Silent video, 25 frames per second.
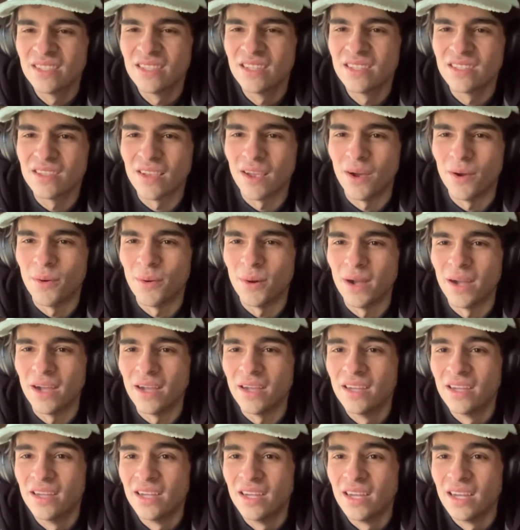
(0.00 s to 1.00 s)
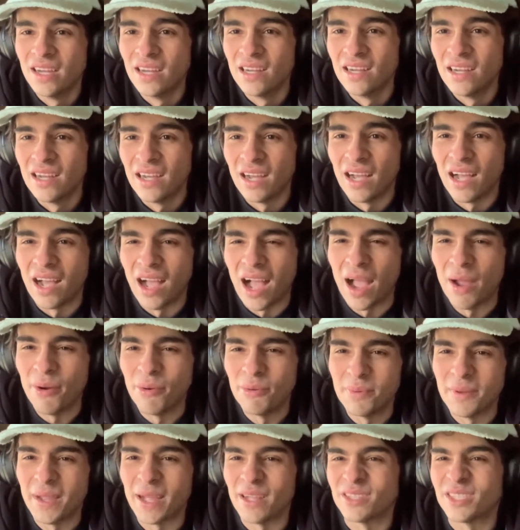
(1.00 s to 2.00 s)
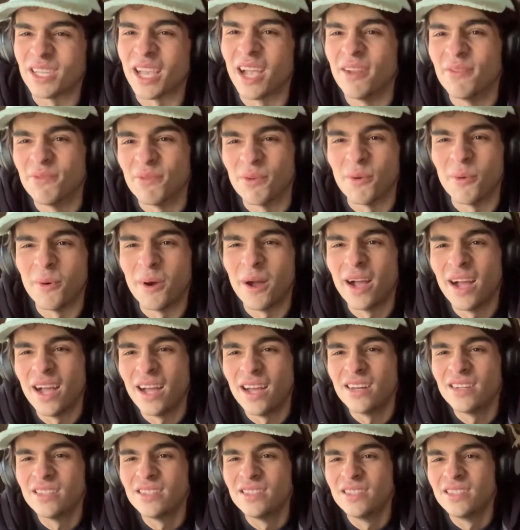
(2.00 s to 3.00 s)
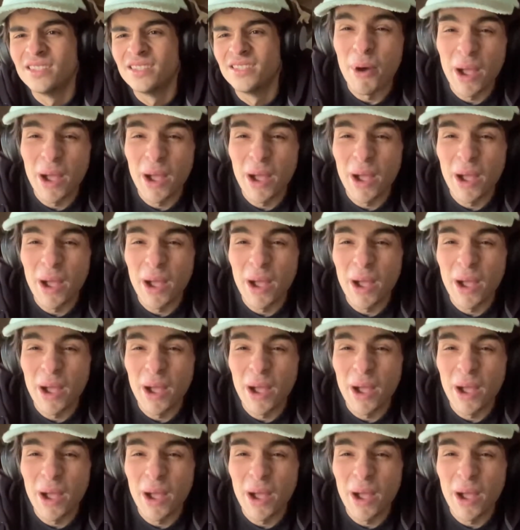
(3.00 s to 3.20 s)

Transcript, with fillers: So uh, I would be outside for a while.